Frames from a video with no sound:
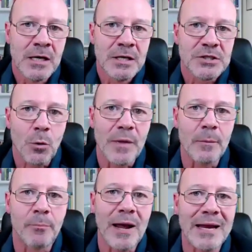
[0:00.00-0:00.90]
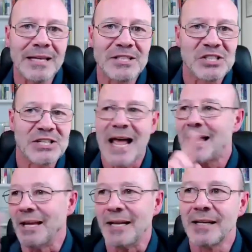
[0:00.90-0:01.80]
So when the brain is
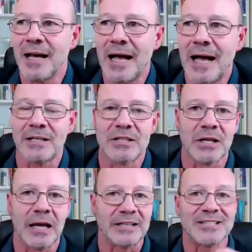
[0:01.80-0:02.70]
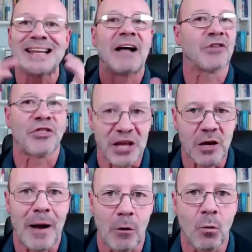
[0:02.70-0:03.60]
scanning and it doesn't have to think
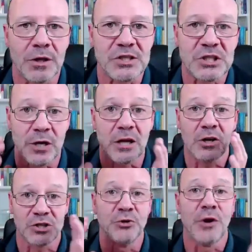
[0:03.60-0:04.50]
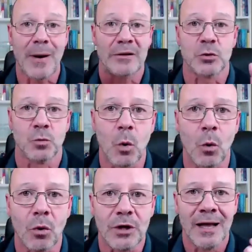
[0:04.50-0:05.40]
about what it's doing because you know how to
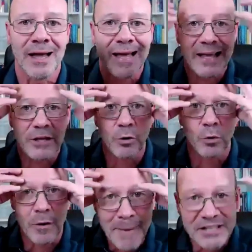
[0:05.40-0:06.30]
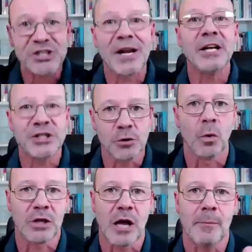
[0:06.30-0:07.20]
walk, your imagination
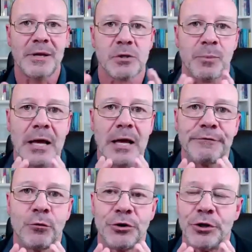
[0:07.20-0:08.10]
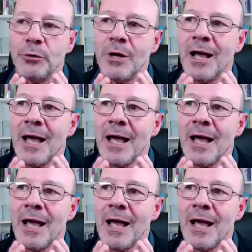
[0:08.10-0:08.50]
will come into play for you